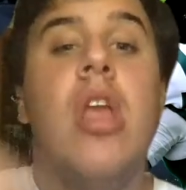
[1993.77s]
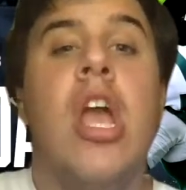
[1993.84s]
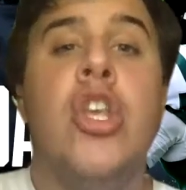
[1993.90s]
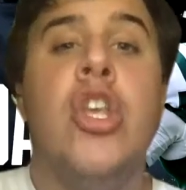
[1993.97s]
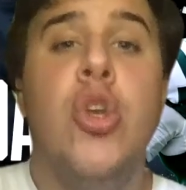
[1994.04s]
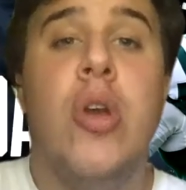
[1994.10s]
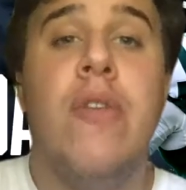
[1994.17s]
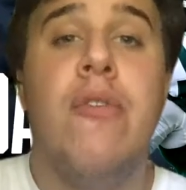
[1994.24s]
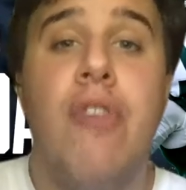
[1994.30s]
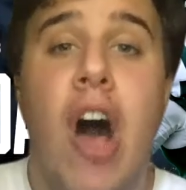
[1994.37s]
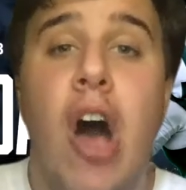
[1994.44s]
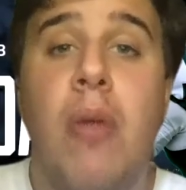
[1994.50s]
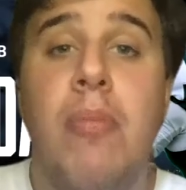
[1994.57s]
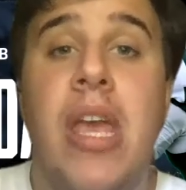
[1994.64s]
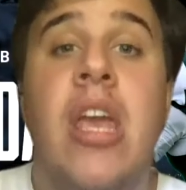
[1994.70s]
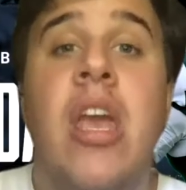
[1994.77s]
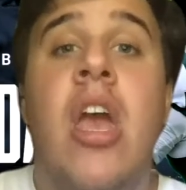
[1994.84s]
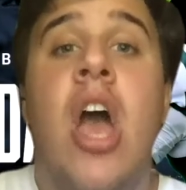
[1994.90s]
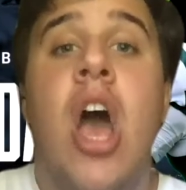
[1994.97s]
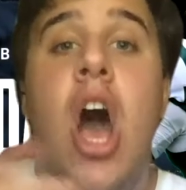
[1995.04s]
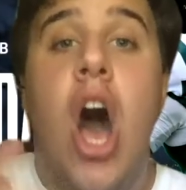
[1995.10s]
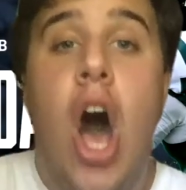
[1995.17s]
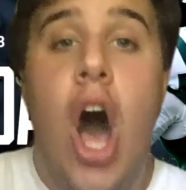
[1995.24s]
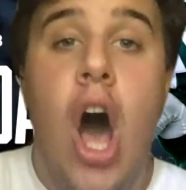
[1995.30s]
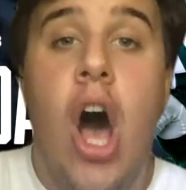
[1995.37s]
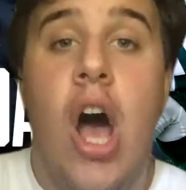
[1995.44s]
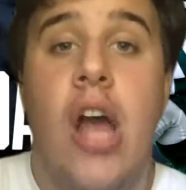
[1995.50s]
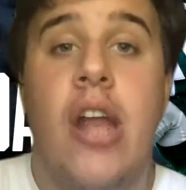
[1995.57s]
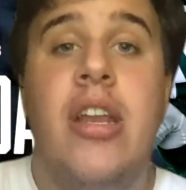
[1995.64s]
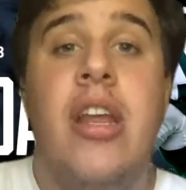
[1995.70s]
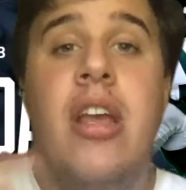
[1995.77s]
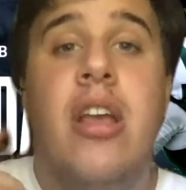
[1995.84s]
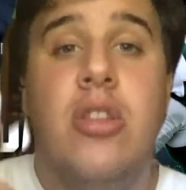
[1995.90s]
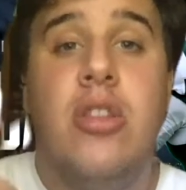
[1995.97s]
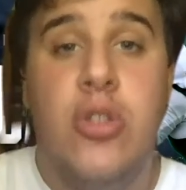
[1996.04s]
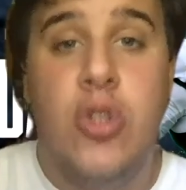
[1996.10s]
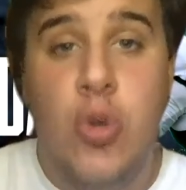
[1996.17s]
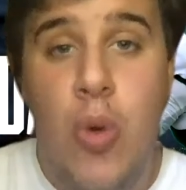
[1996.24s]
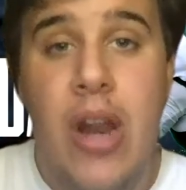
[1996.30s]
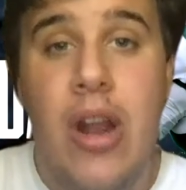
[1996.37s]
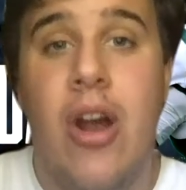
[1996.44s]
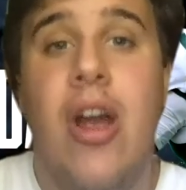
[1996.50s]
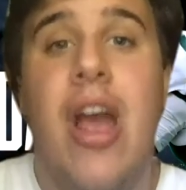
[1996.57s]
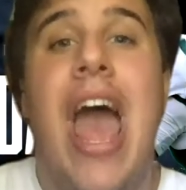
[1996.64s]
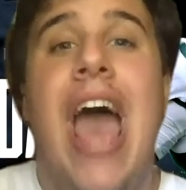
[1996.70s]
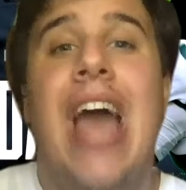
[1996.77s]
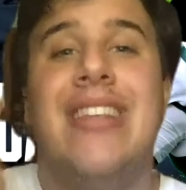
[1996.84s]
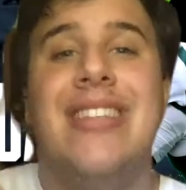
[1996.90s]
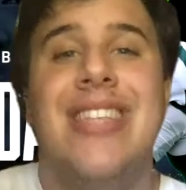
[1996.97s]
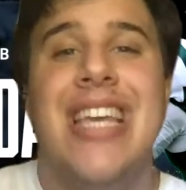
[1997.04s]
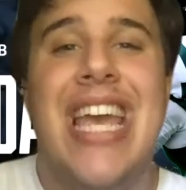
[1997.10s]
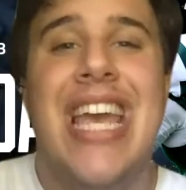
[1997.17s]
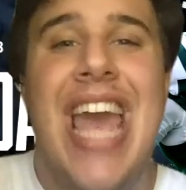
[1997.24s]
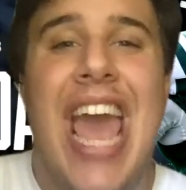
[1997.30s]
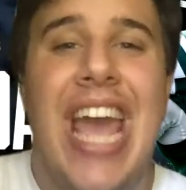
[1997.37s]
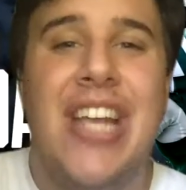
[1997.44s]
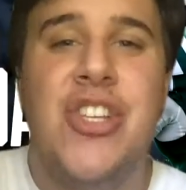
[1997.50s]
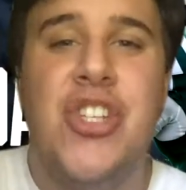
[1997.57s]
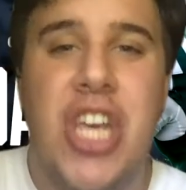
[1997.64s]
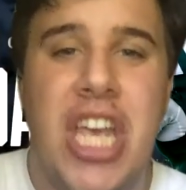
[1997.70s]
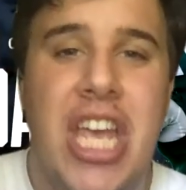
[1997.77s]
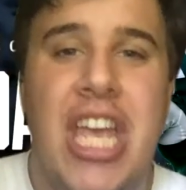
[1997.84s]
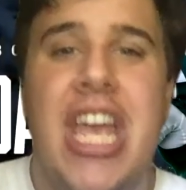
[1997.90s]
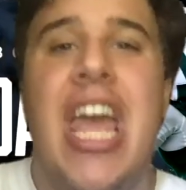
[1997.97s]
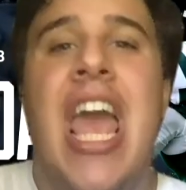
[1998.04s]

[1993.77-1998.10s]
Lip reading: You can follow me on Twitter at THENVPSHOW